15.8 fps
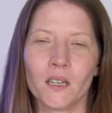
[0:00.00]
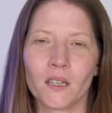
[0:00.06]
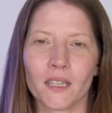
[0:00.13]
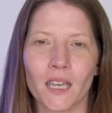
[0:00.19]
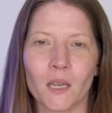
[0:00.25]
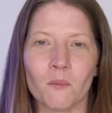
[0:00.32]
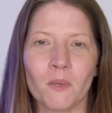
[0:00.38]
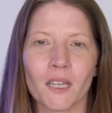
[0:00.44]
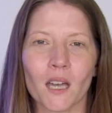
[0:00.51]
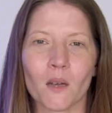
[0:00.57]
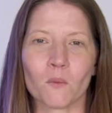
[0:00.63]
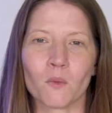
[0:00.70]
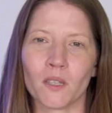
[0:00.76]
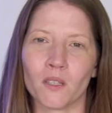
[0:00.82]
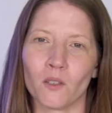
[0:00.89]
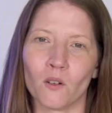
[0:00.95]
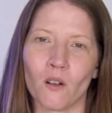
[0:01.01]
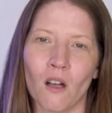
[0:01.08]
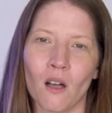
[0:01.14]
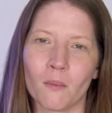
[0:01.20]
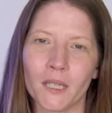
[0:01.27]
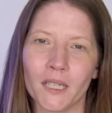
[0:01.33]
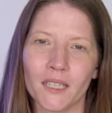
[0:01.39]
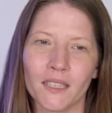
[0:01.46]
keeping up with your
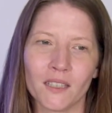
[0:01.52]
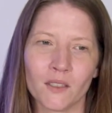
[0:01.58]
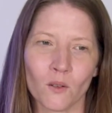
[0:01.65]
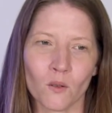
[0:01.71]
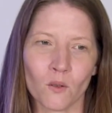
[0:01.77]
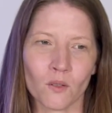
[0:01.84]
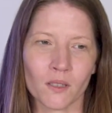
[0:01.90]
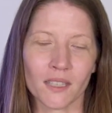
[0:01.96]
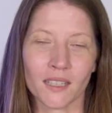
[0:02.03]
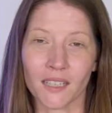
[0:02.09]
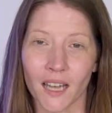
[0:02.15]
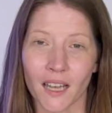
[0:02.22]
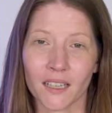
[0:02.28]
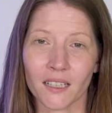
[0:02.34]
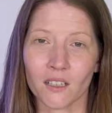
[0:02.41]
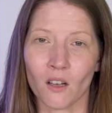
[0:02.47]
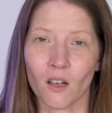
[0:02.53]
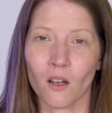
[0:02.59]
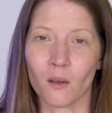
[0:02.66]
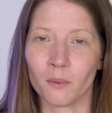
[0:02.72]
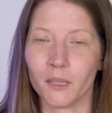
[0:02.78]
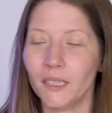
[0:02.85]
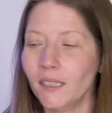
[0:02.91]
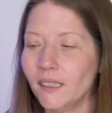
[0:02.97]
hobbies or starting a
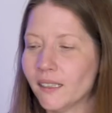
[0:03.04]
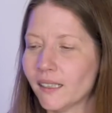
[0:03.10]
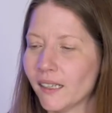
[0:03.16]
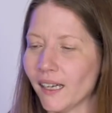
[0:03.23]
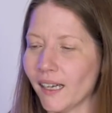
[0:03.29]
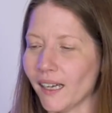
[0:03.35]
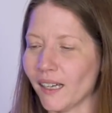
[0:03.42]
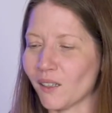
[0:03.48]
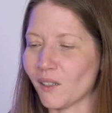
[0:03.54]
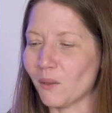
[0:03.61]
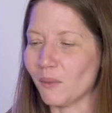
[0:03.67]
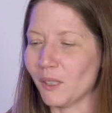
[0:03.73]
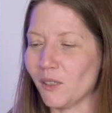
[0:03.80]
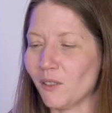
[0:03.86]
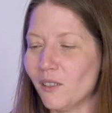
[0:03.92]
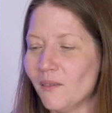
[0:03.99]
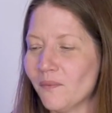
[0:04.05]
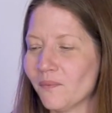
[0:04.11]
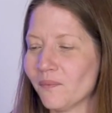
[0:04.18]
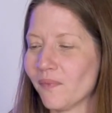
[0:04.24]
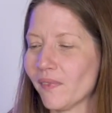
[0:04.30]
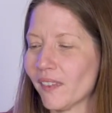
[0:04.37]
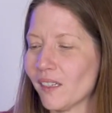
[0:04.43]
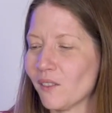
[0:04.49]
hobby could be good.
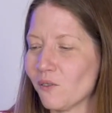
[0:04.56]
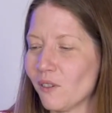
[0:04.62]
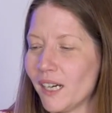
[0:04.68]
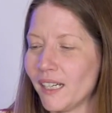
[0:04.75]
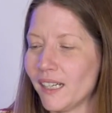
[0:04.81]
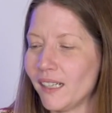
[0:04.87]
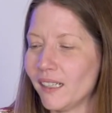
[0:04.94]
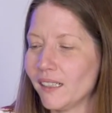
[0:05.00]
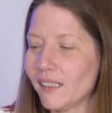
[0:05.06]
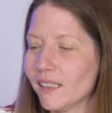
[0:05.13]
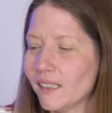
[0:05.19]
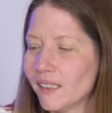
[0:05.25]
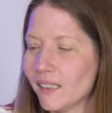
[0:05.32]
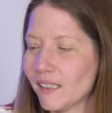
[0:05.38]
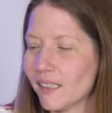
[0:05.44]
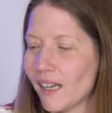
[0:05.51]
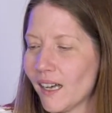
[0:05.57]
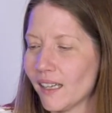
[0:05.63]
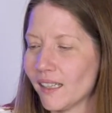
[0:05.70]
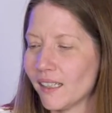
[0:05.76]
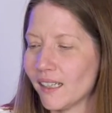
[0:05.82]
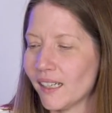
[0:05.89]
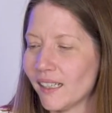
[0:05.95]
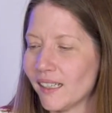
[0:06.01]
Reading,
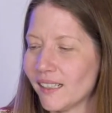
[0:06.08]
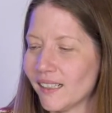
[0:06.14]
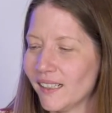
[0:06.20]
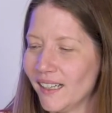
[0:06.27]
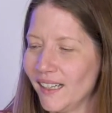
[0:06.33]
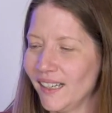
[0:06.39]
gardening.